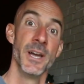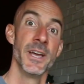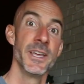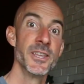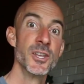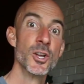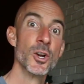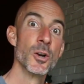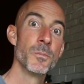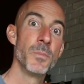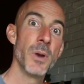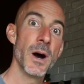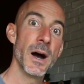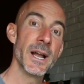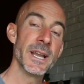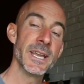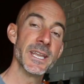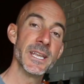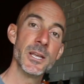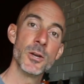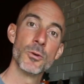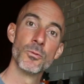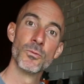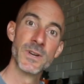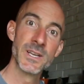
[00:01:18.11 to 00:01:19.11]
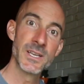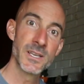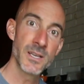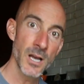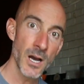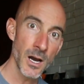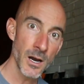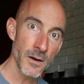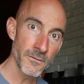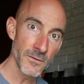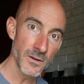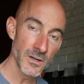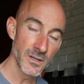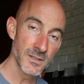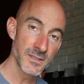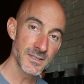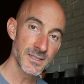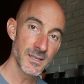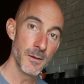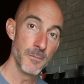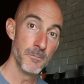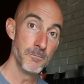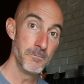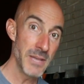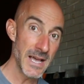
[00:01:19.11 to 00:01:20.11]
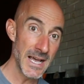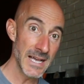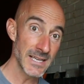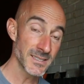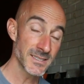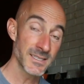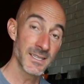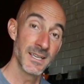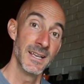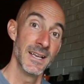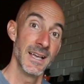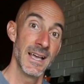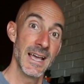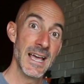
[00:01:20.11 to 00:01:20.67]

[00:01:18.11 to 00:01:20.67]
your body recovers best